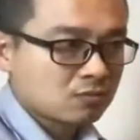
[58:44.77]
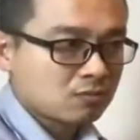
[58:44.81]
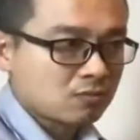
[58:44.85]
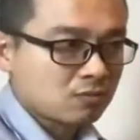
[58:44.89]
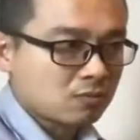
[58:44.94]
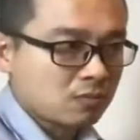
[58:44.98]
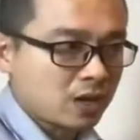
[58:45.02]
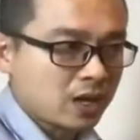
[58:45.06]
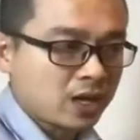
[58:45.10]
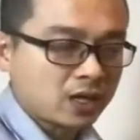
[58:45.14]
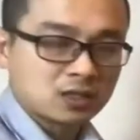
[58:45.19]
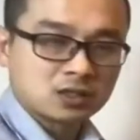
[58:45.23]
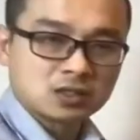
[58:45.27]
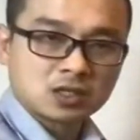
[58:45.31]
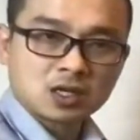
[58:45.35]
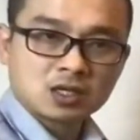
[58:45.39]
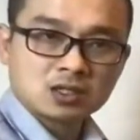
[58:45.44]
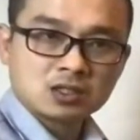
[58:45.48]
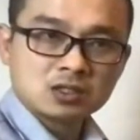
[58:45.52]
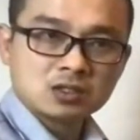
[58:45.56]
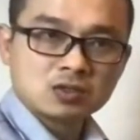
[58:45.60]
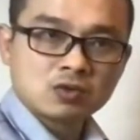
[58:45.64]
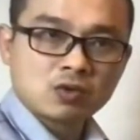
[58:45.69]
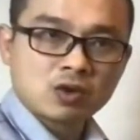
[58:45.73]
my anxiety
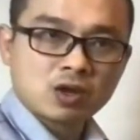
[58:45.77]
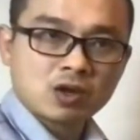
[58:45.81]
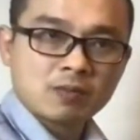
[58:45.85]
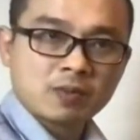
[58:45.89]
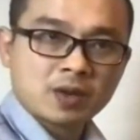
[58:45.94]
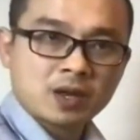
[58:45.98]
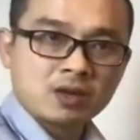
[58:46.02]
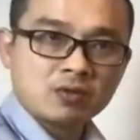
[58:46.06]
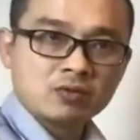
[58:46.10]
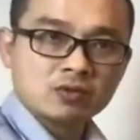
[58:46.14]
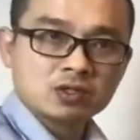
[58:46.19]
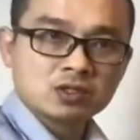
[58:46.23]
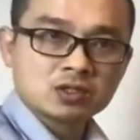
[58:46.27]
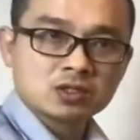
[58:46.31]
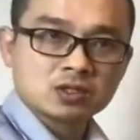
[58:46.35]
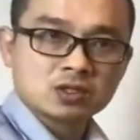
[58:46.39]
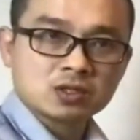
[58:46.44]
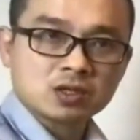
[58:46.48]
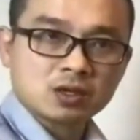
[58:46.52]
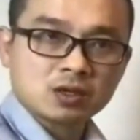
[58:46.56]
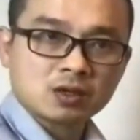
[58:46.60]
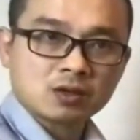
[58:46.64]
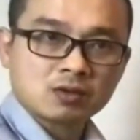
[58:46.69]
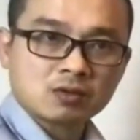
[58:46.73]
is quite bad
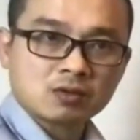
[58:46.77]
recently.